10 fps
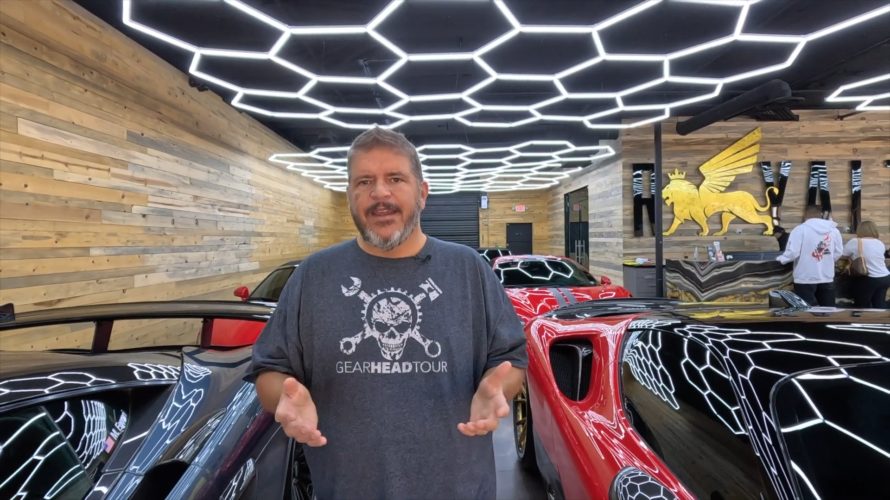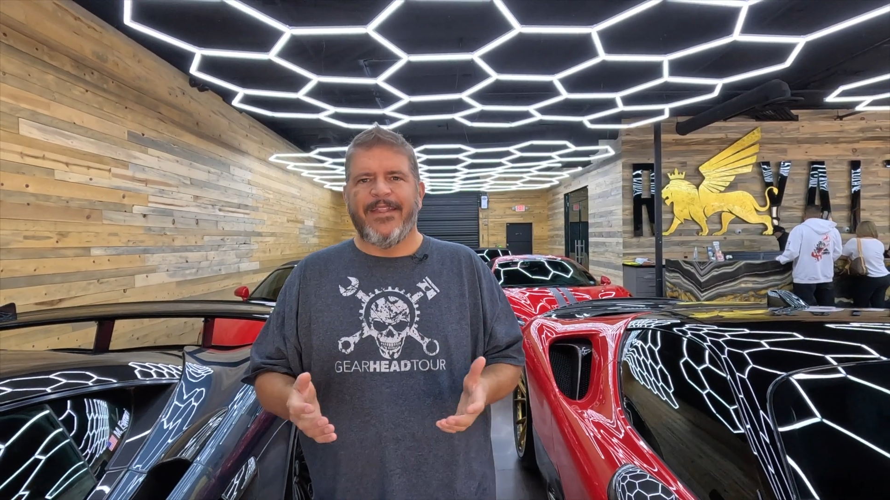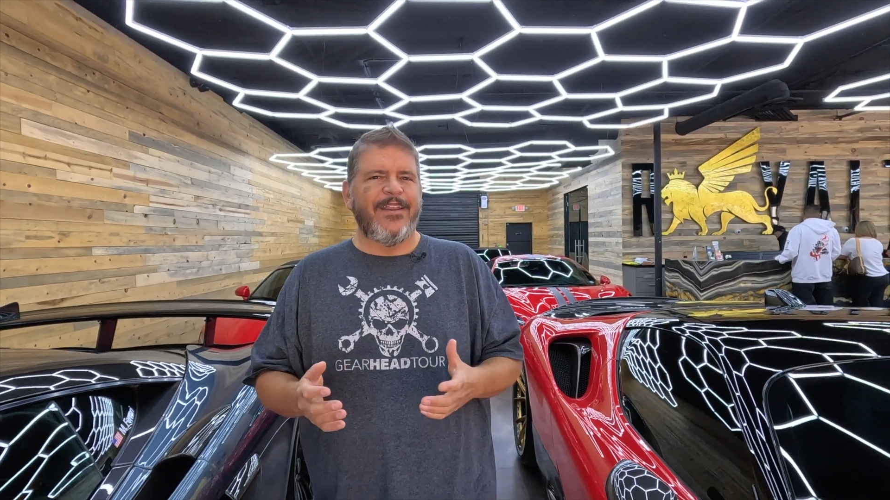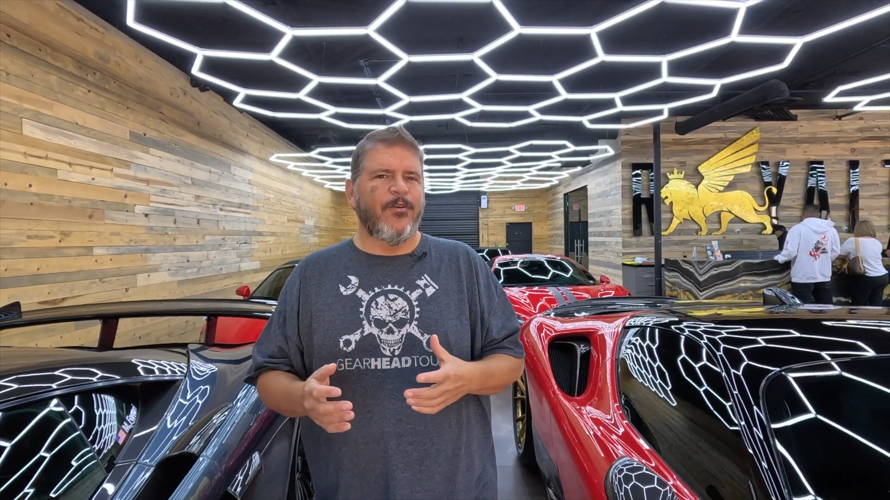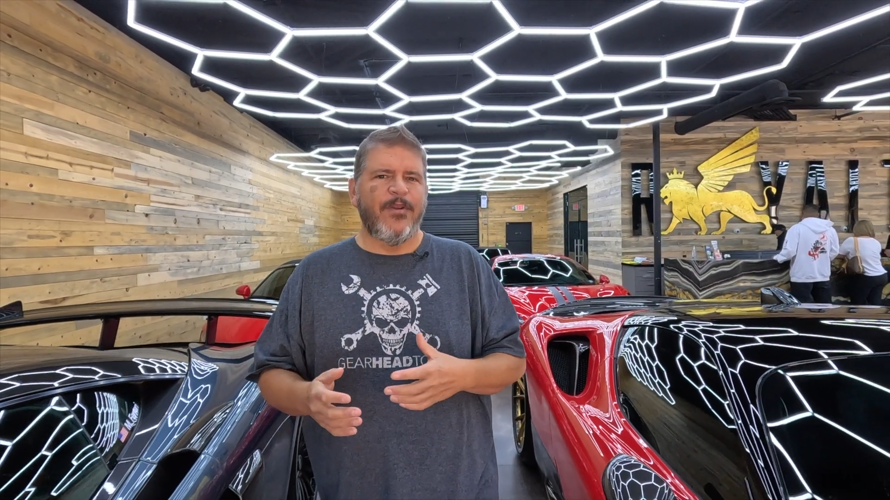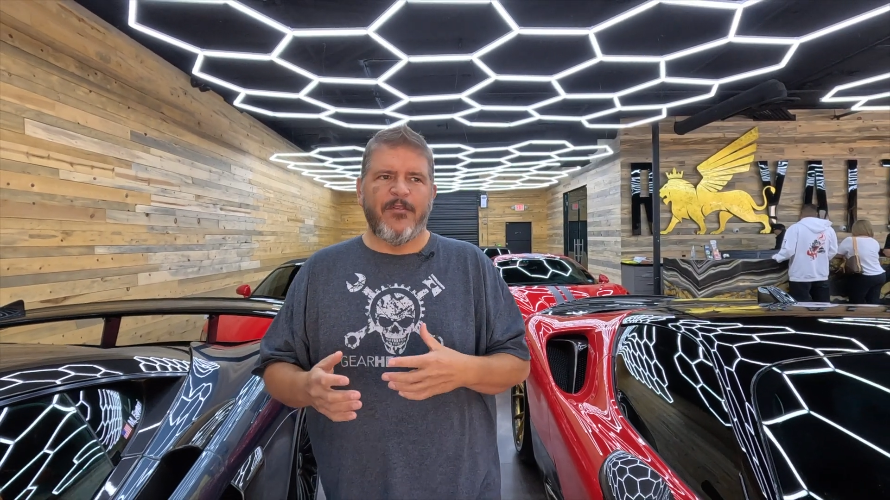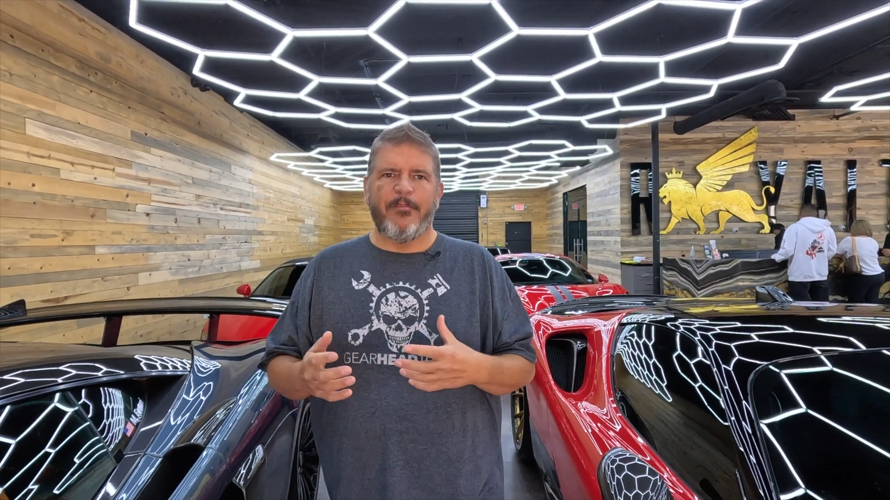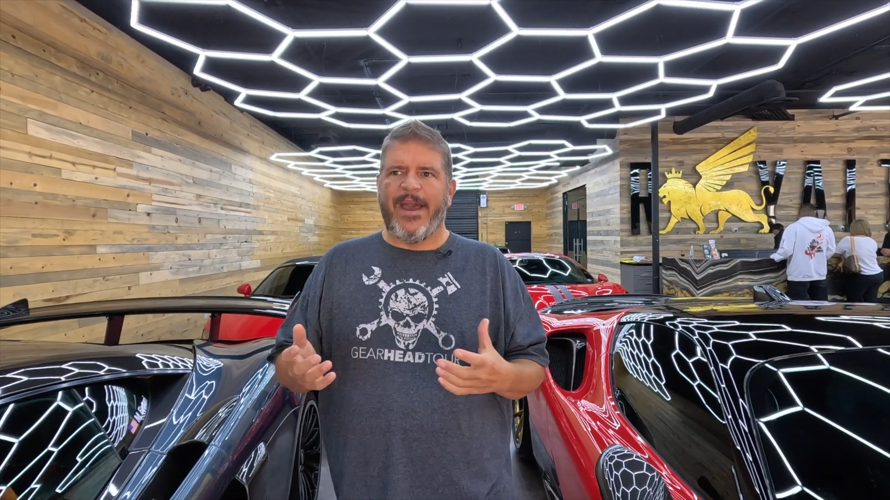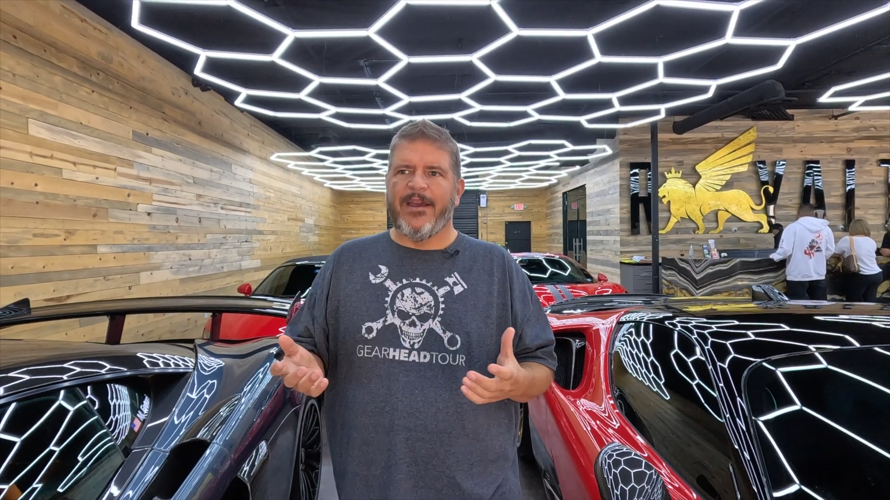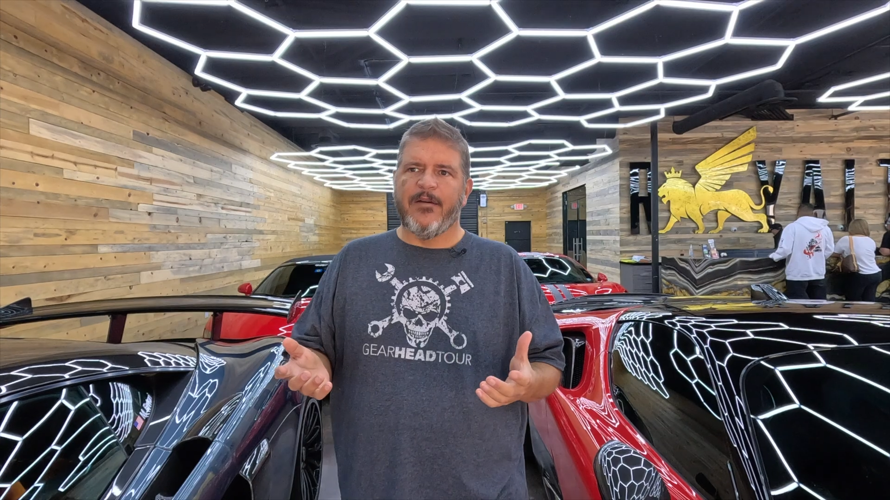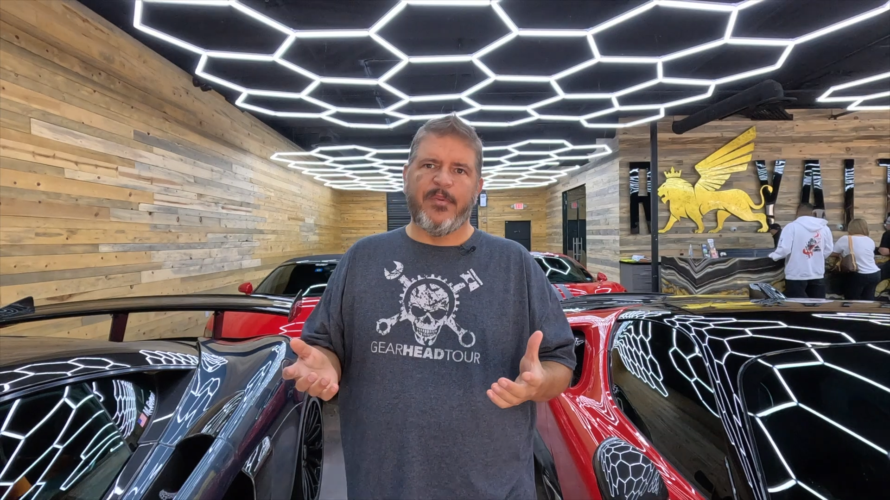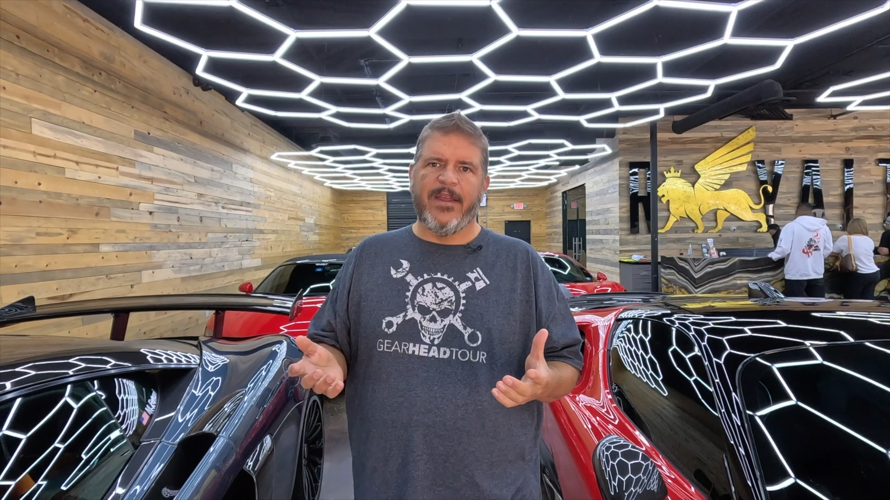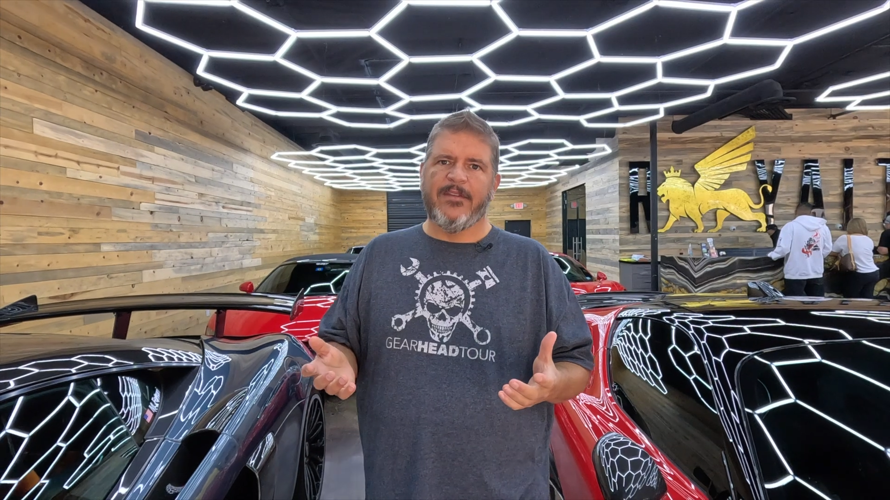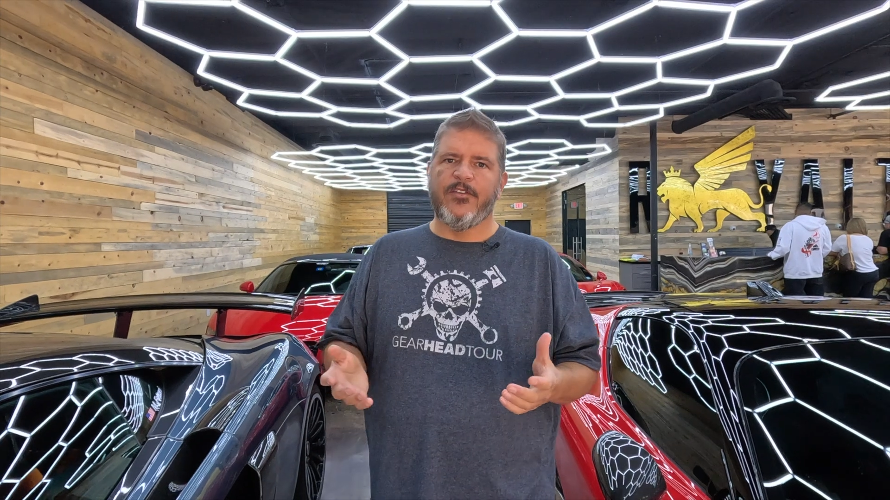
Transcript: And they don't have a backup plan.